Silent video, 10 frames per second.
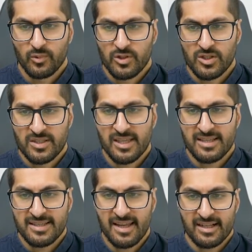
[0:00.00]
which is
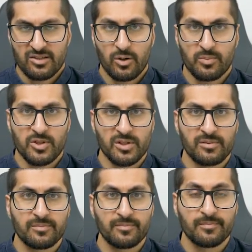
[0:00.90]
this next option.
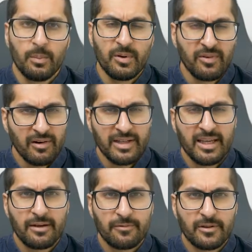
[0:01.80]
Be very
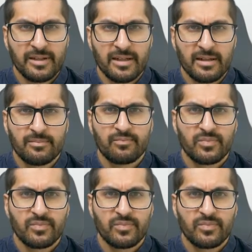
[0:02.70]
careful here.